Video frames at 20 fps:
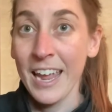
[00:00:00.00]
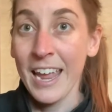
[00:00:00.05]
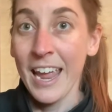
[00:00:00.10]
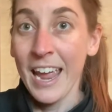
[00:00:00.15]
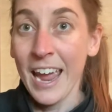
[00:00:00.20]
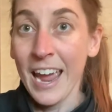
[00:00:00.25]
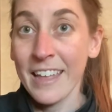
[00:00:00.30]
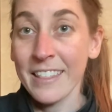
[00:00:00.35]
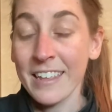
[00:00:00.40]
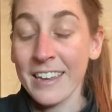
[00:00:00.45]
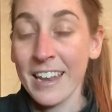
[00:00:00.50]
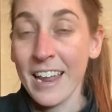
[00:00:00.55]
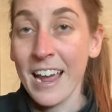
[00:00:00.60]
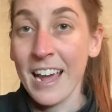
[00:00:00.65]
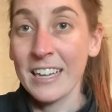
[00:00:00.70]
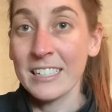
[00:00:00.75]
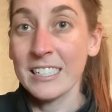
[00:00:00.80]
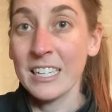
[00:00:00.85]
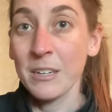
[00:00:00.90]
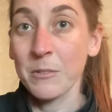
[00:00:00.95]
And then
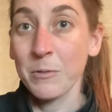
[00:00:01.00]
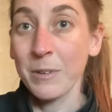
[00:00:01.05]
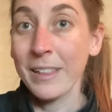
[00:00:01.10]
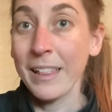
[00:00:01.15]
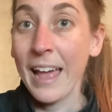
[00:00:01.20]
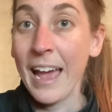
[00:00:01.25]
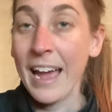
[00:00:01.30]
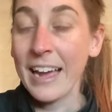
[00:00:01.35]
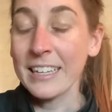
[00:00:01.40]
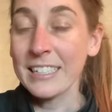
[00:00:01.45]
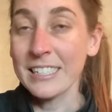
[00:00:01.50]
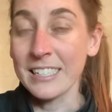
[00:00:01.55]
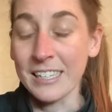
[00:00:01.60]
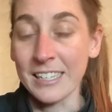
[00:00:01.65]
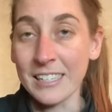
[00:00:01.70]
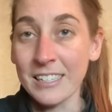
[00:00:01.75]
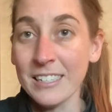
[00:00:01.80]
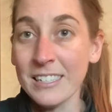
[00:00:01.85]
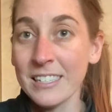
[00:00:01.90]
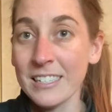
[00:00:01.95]
as it
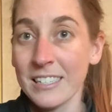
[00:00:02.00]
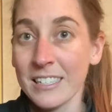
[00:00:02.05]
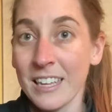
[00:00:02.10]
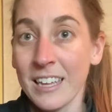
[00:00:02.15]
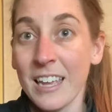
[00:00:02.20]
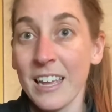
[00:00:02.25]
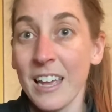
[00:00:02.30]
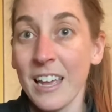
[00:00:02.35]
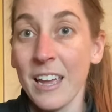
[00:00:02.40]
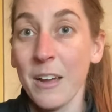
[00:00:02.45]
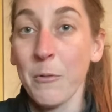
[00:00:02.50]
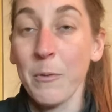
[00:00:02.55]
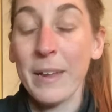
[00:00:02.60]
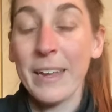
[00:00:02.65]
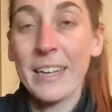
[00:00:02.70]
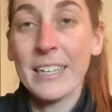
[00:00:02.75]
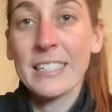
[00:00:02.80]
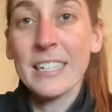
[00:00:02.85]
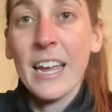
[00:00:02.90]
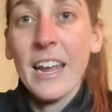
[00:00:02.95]
relaxes, we
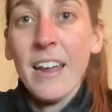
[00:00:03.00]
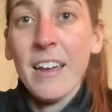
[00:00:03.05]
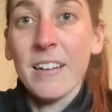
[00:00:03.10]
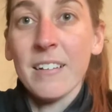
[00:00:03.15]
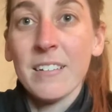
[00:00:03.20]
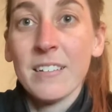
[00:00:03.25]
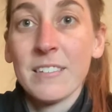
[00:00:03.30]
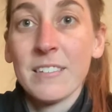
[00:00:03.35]
exhale.